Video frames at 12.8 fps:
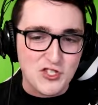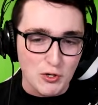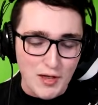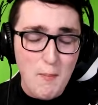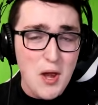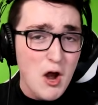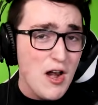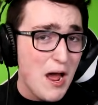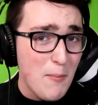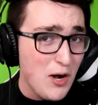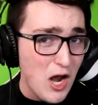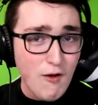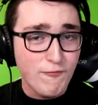So let me know down
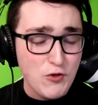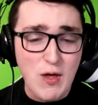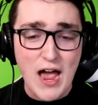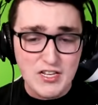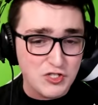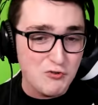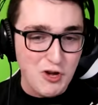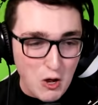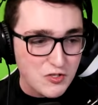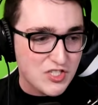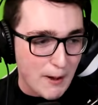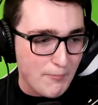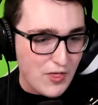below if you guys do know
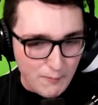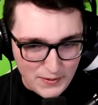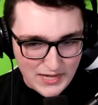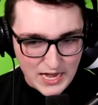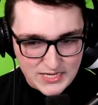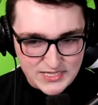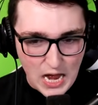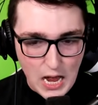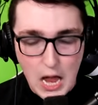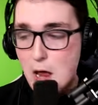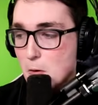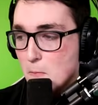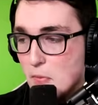something, because, uh,
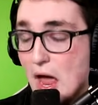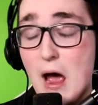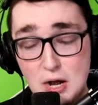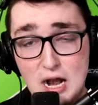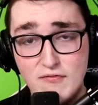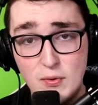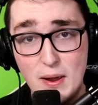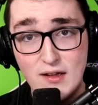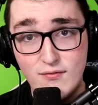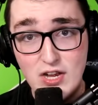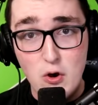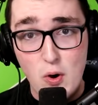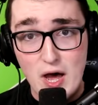I would love to make a
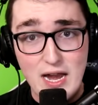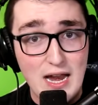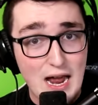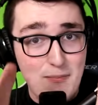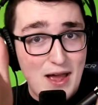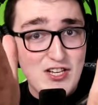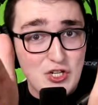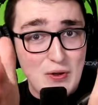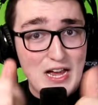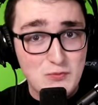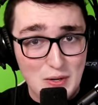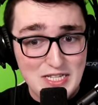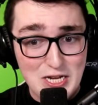video on it. I imagine you
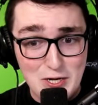guys would